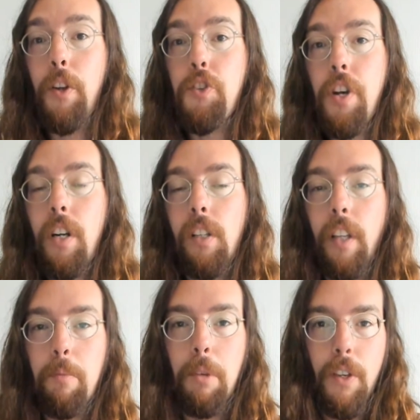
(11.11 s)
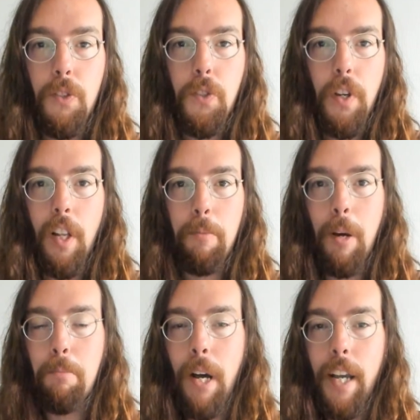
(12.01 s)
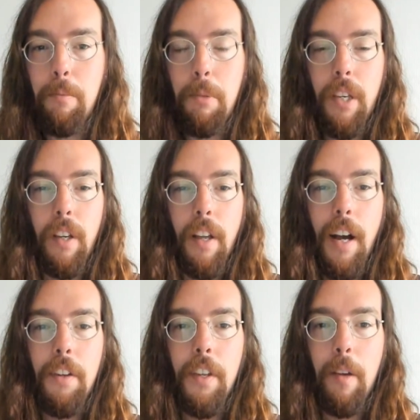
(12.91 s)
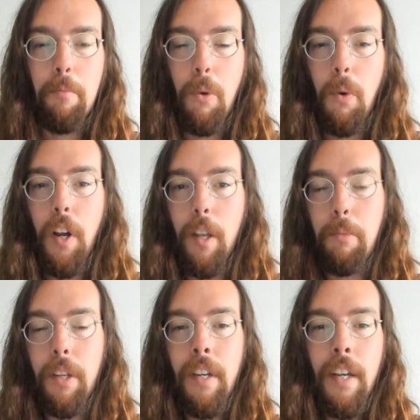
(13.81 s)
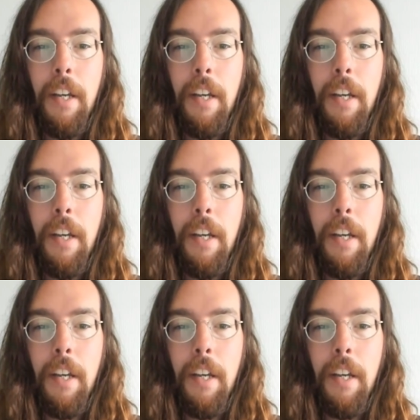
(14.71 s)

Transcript: you're chuckling because it's all about Biden being a goddamn moron, but